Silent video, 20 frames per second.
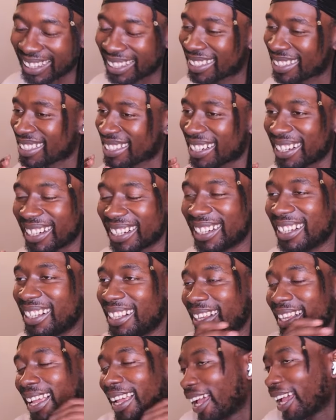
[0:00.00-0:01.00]
So,
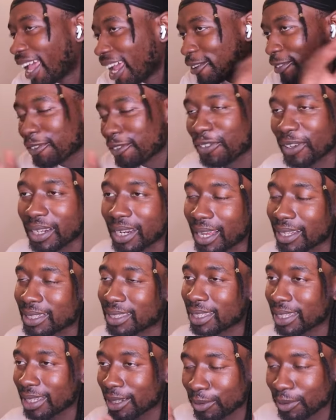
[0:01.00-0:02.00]
everything that I
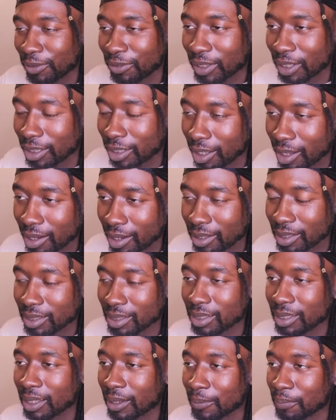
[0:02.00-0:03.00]
said with the last